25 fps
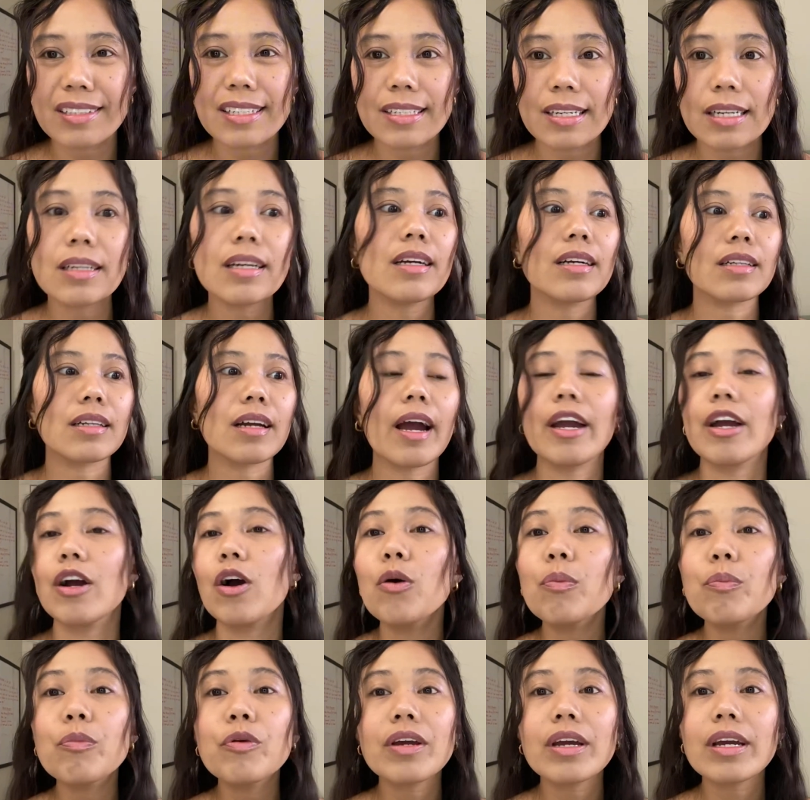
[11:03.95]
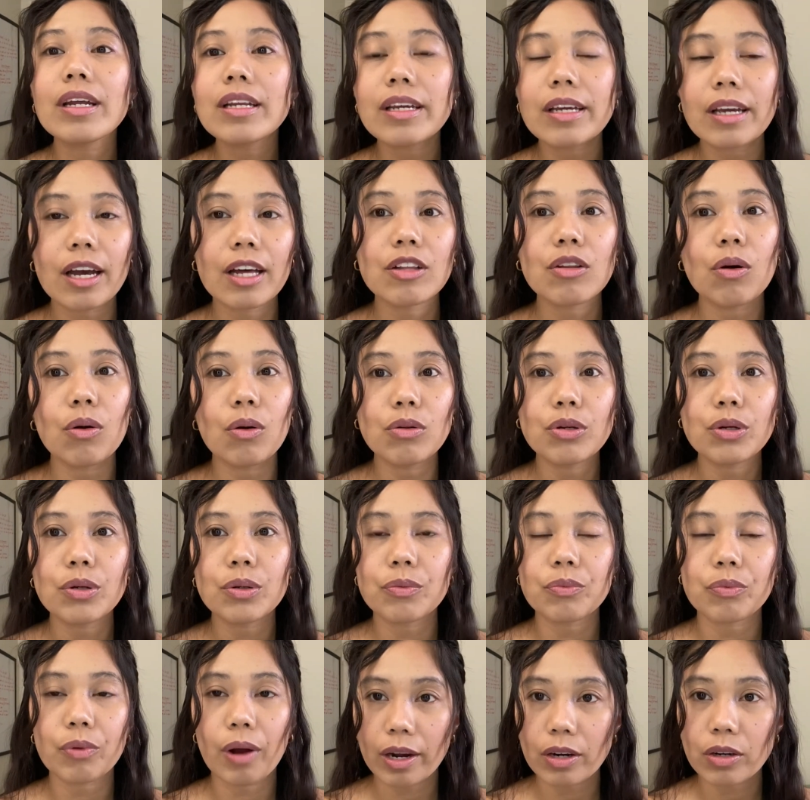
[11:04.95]
That's it. I hope you can get all your
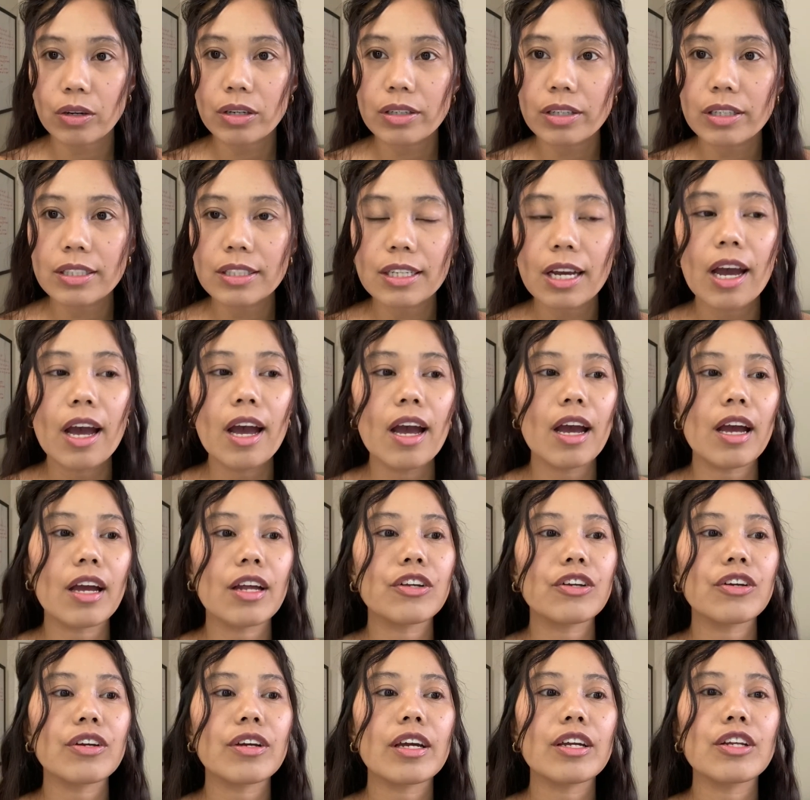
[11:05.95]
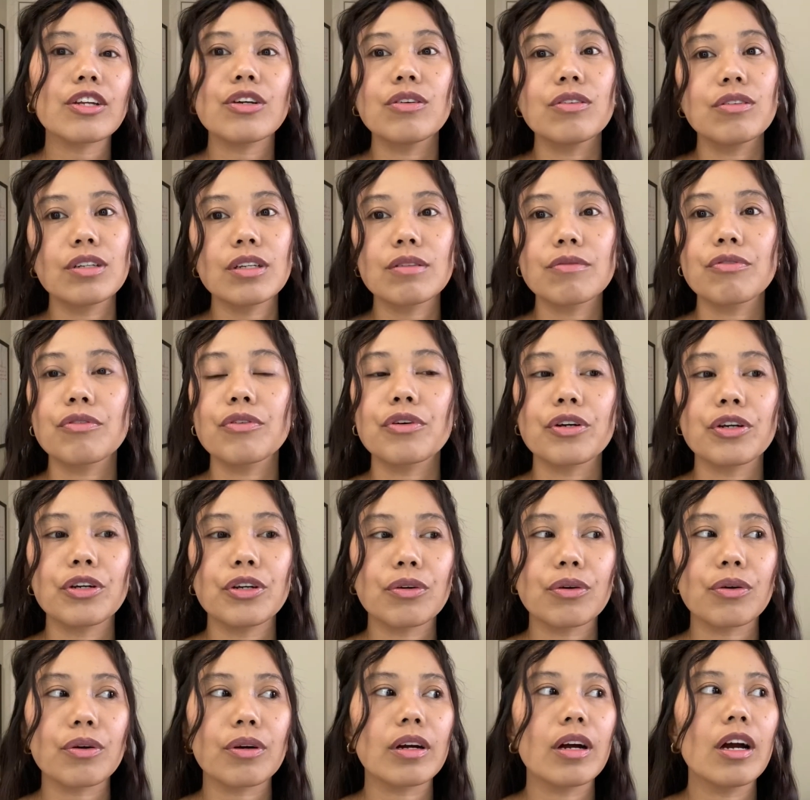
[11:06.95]
records and you can use it for
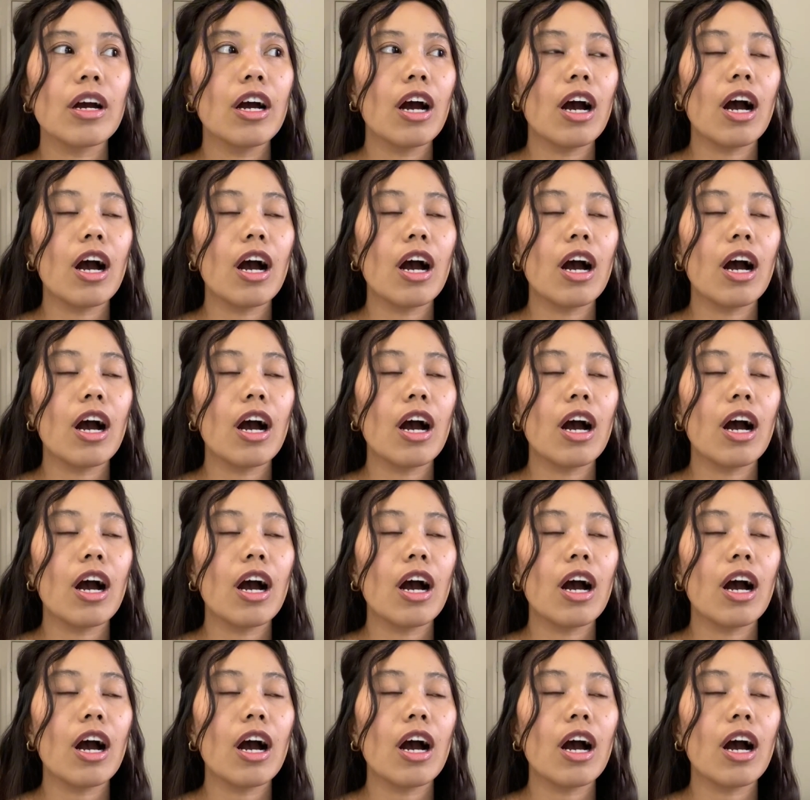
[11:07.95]
your